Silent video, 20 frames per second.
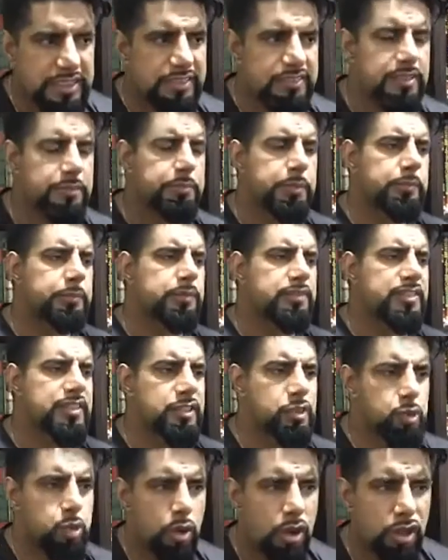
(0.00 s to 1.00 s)
Some people said
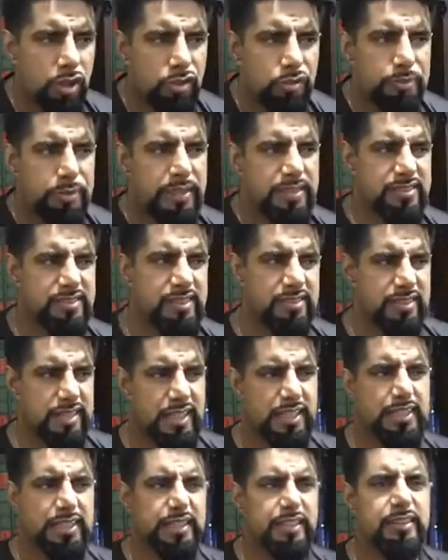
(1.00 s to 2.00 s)
12 because there's a
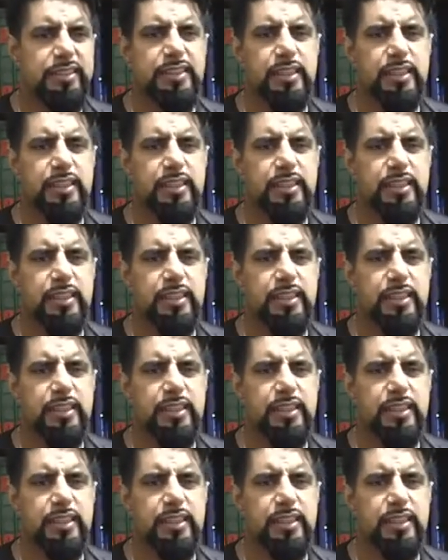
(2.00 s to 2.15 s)
hadith